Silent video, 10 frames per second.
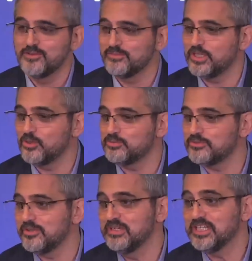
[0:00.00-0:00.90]

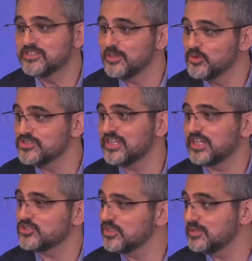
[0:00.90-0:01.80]
the meeting
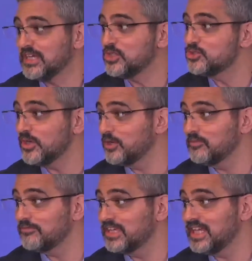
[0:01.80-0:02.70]
summarization, making sure I
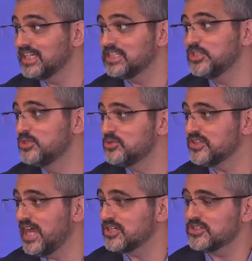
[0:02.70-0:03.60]
don't forget any to-dos
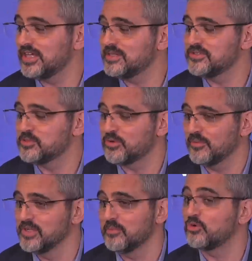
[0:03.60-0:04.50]
and action items is
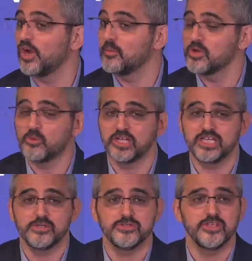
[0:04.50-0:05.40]
probably the primary one I
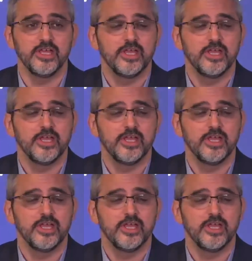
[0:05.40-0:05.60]
use.